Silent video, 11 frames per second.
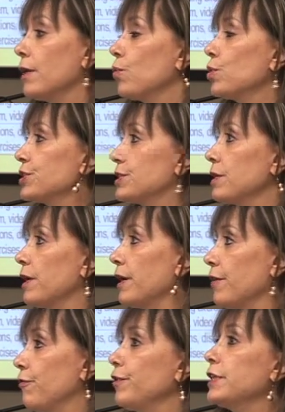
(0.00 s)
was
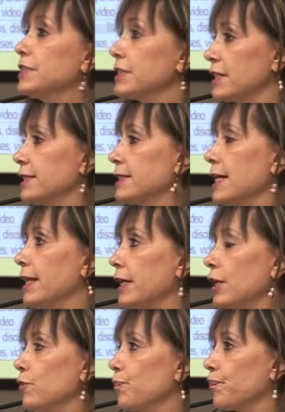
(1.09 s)
uh, finishing and
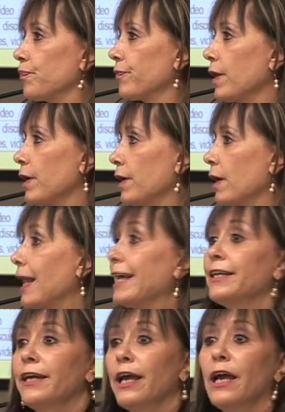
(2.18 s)
studying
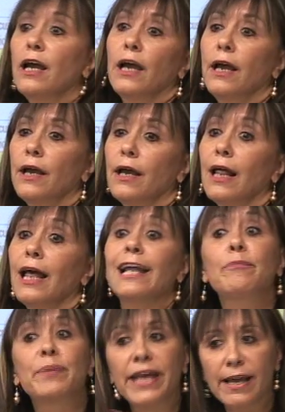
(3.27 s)
like
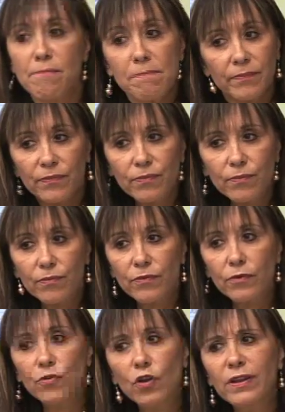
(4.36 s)
LPM.
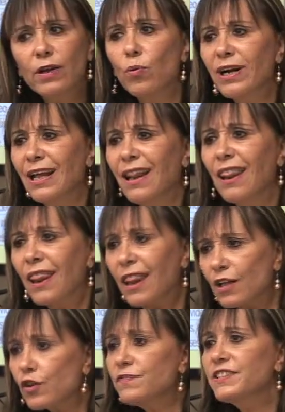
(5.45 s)
So there were a
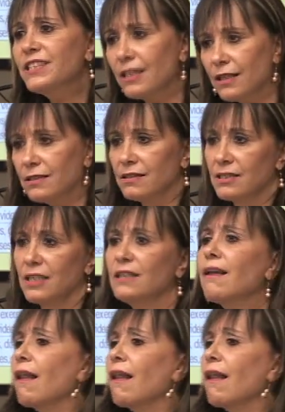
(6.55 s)
lot of changes in the